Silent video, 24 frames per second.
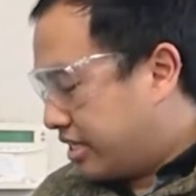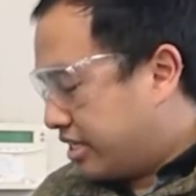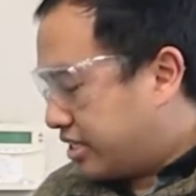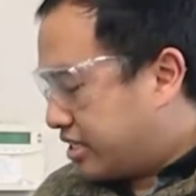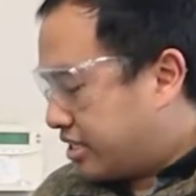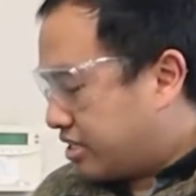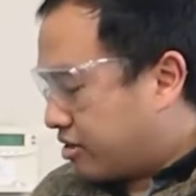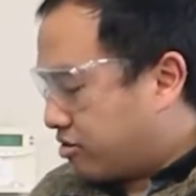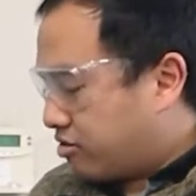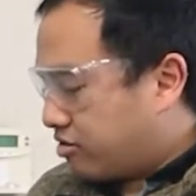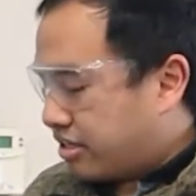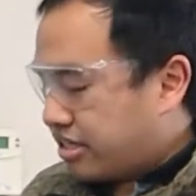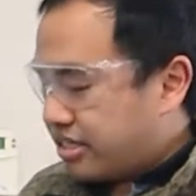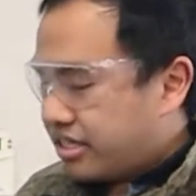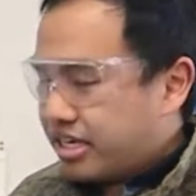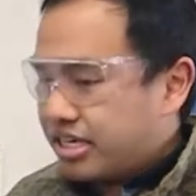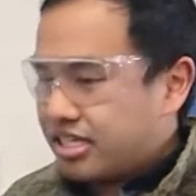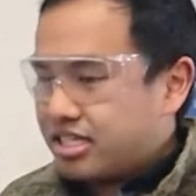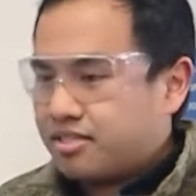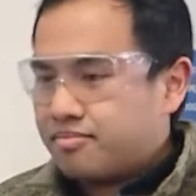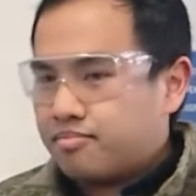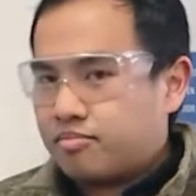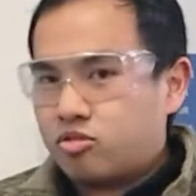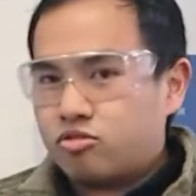So the
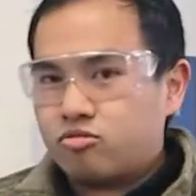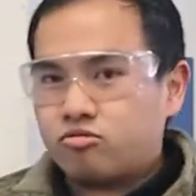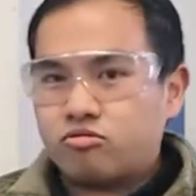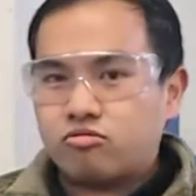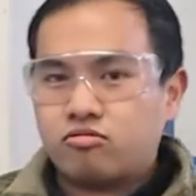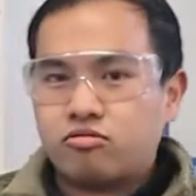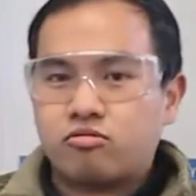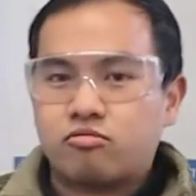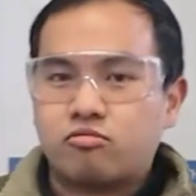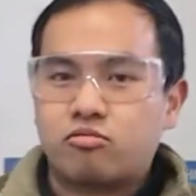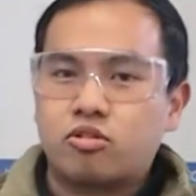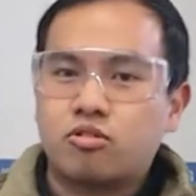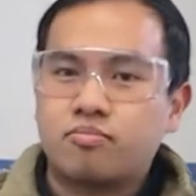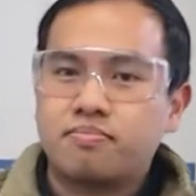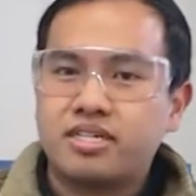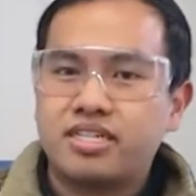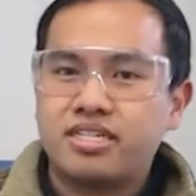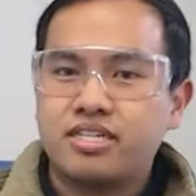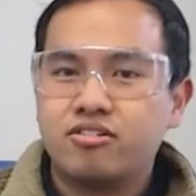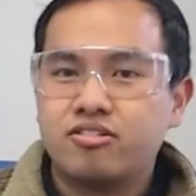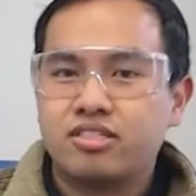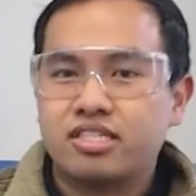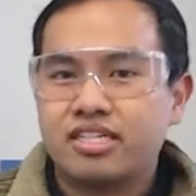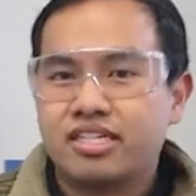customer will be
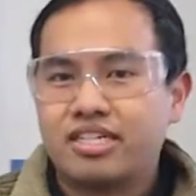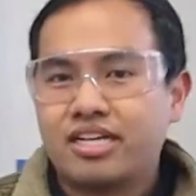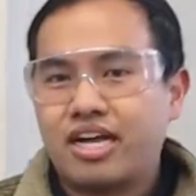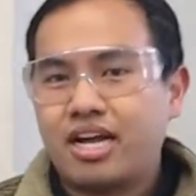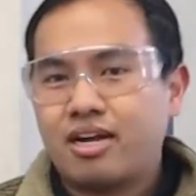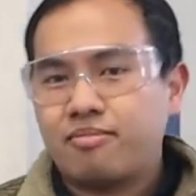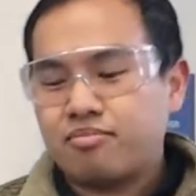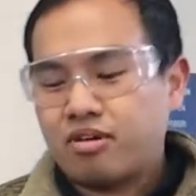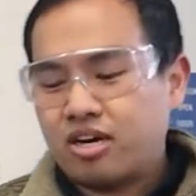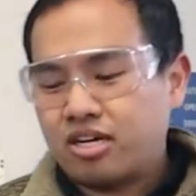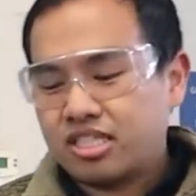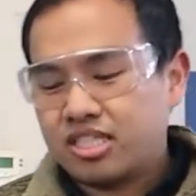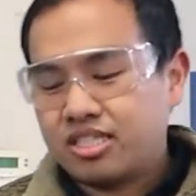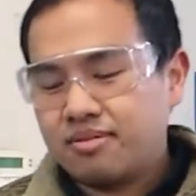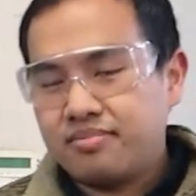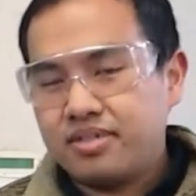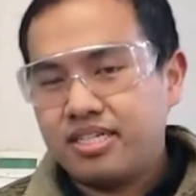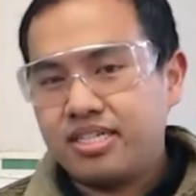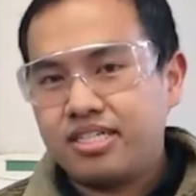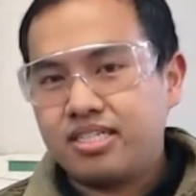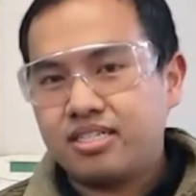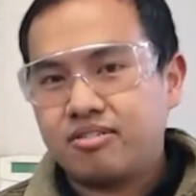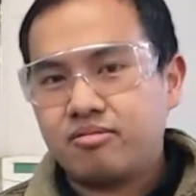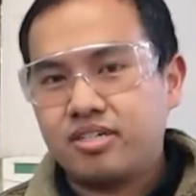using a
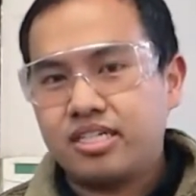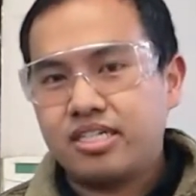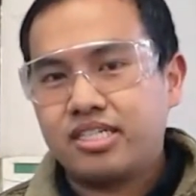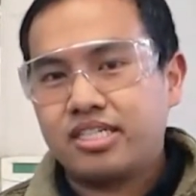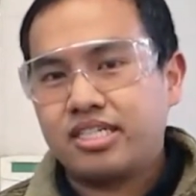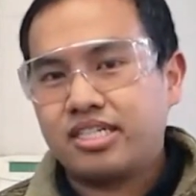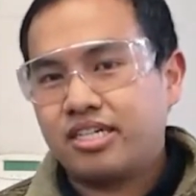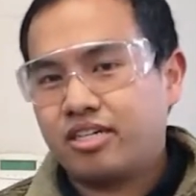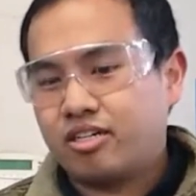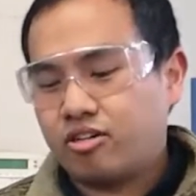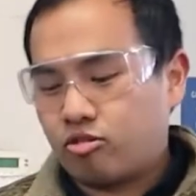proximity switch